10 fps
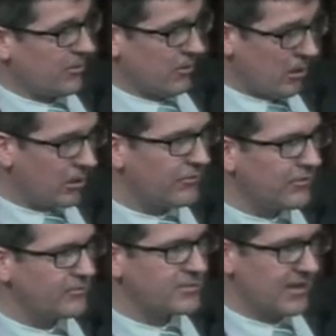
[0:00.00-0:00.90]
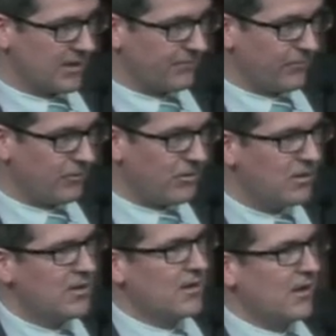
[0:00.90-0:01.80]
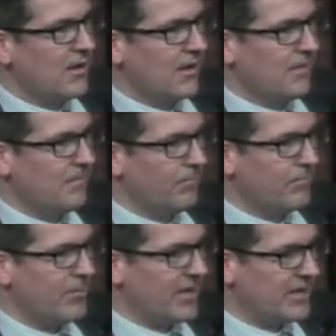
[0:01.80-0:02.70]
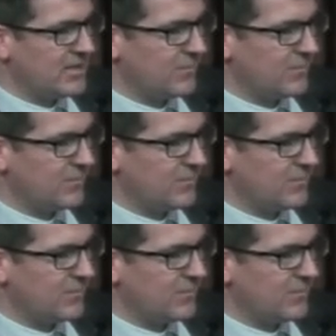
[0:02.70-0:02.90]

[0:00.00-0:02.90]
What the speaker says: all of them stand for, but it is